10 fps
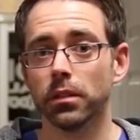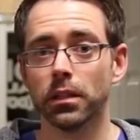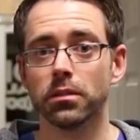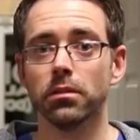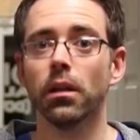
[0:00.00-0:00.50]

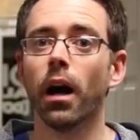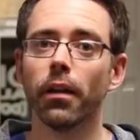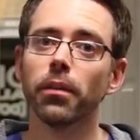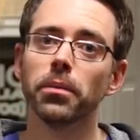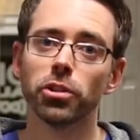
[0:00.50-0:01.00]
it's
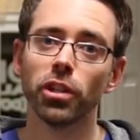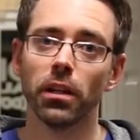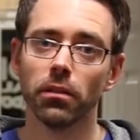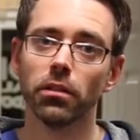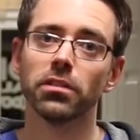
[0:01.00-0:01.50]
not
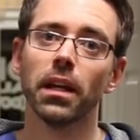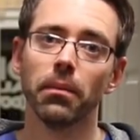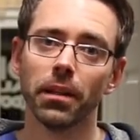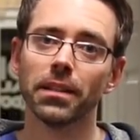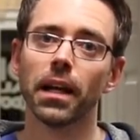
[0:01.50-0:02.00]
the
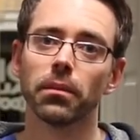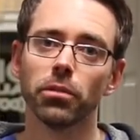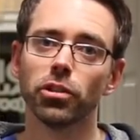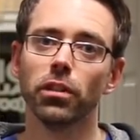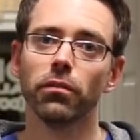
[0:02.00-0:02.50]
same exact
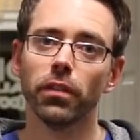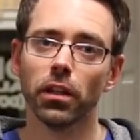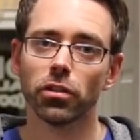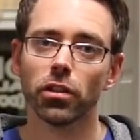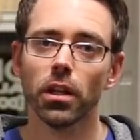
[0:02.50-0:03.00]
machine
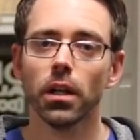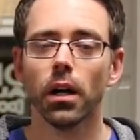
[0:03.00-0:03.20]
finish.